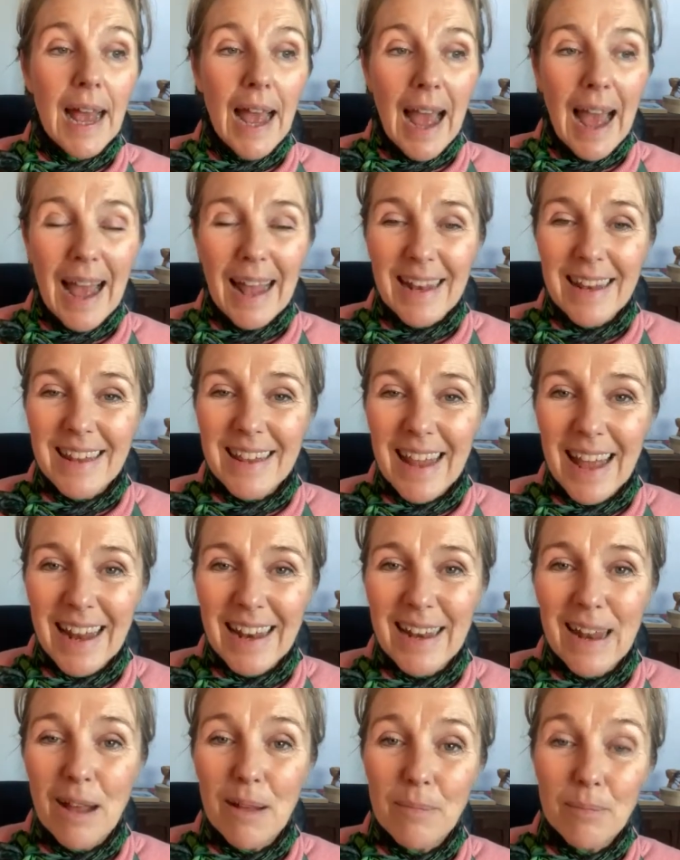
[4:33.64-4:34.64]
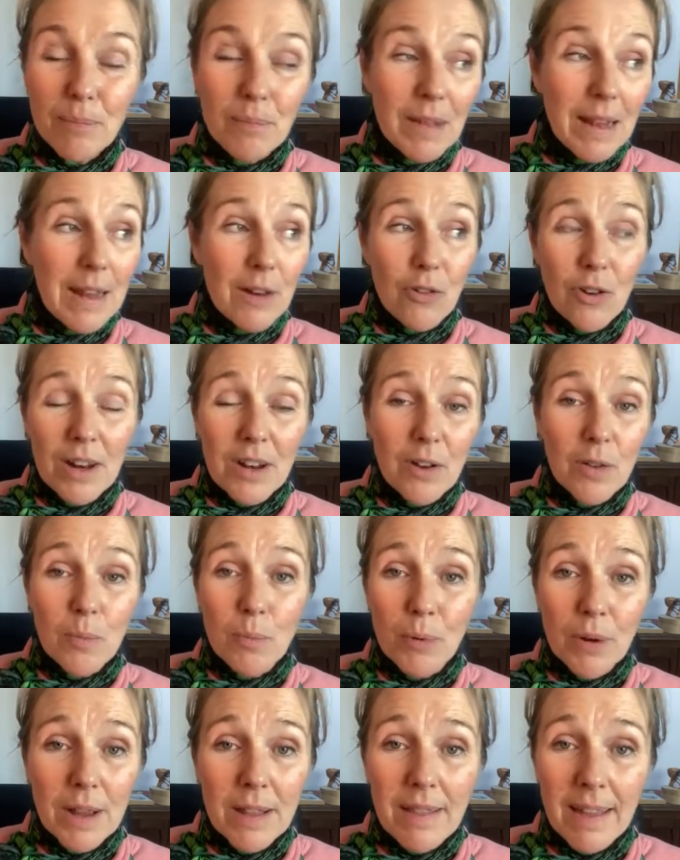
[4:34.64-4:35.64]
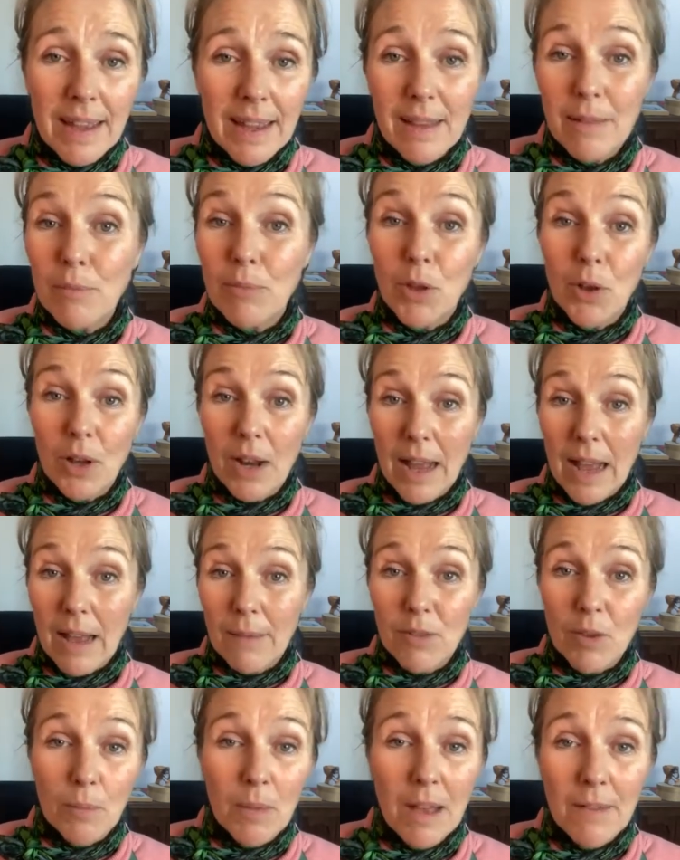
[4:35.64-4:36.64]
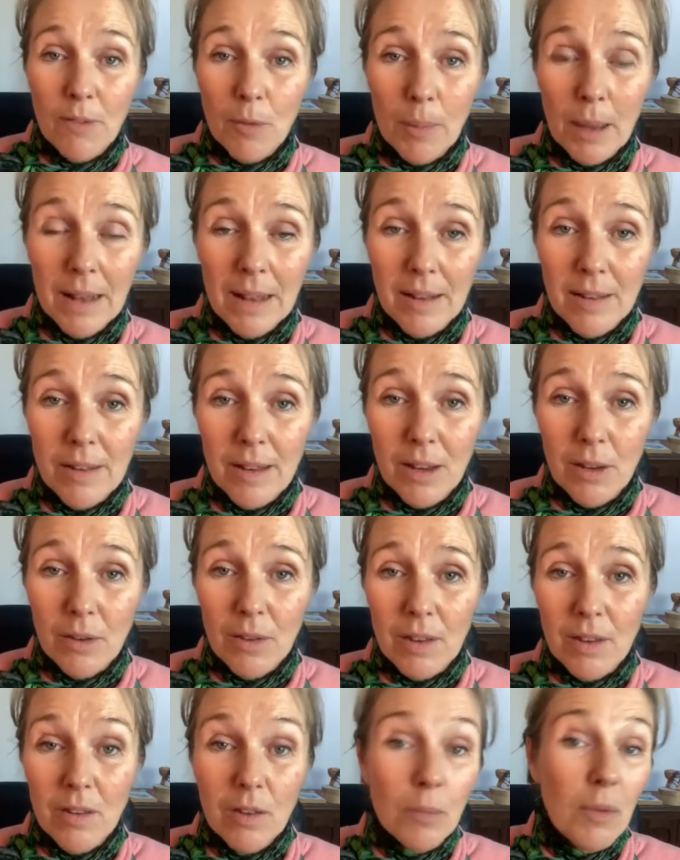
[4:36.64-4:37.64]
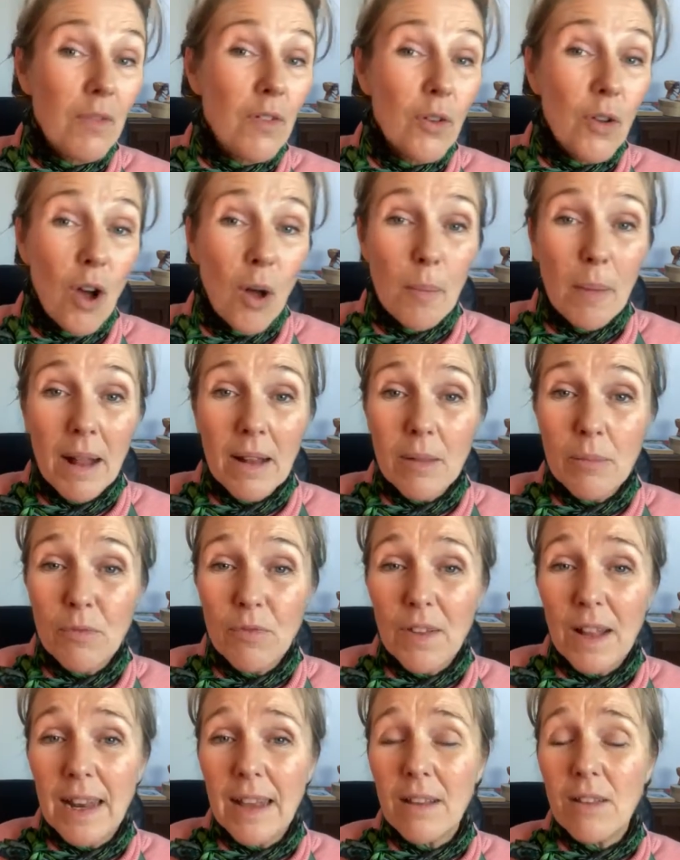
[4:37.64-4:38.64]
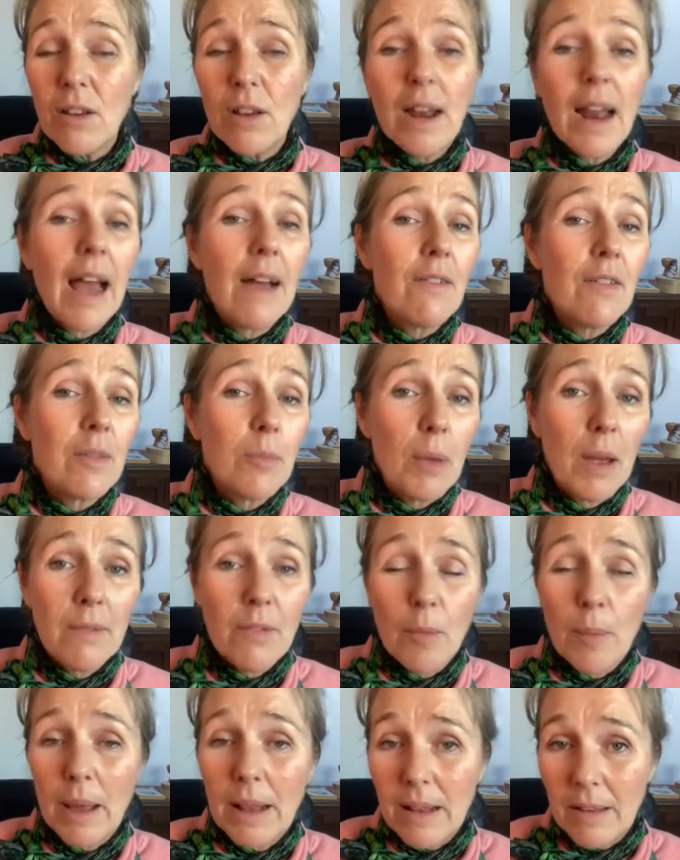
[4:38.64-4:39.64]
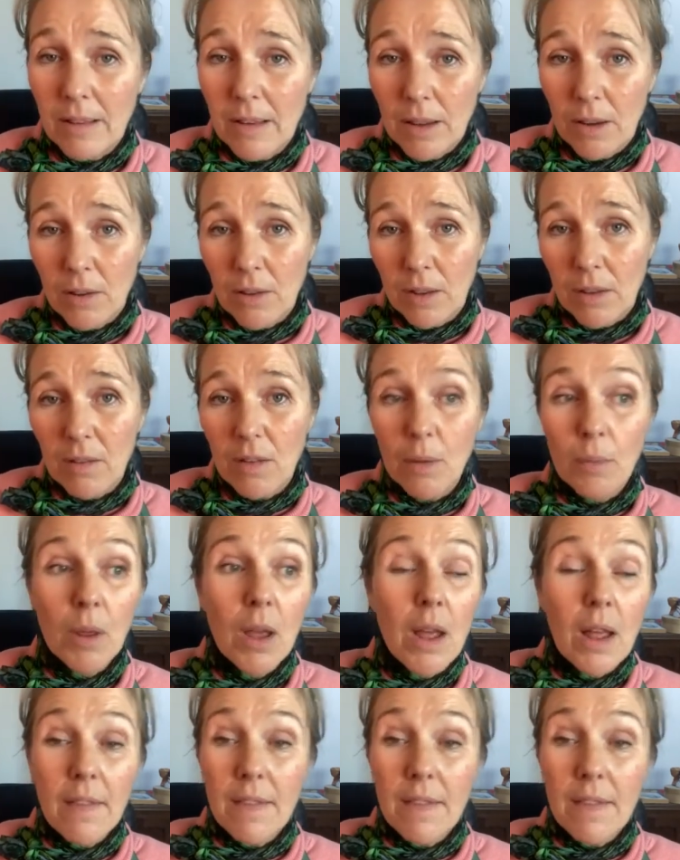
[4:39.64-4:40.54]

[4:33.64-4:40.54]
And then literally just breathing, you're going to have some heavy metals in your system. If you've got amalgam fillings, you're going to have some heavy metals in your system.